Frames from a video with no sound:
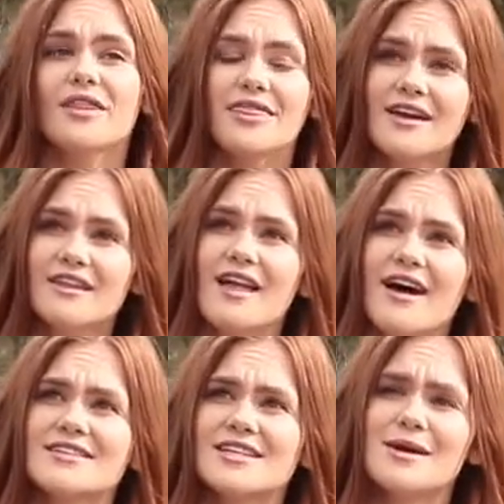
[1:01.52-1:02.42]
I think a
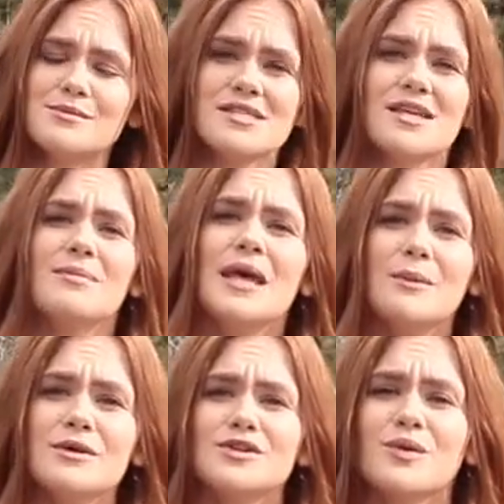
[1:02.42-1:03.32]
lot of times is that
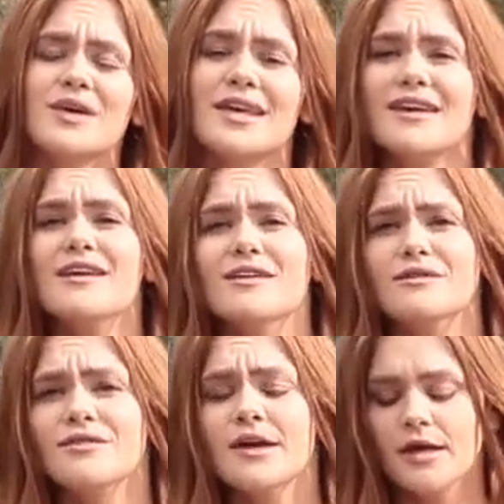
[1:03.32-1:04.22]
people don't
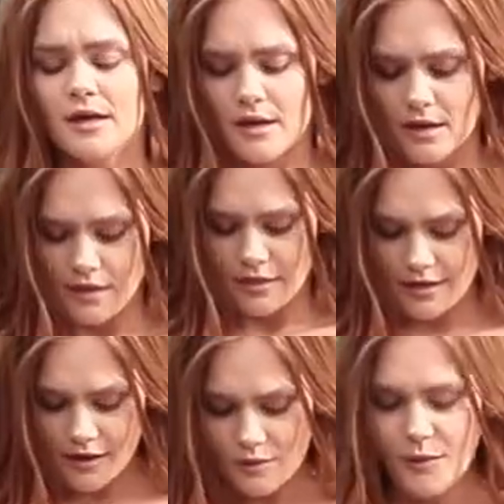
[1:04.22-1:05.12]
give
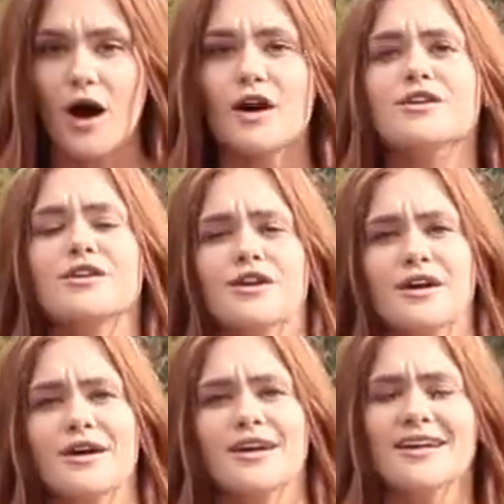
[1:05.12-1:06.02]
their
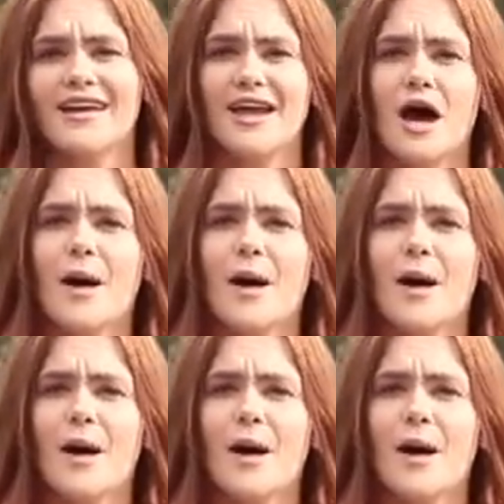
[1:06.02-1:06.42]
partner an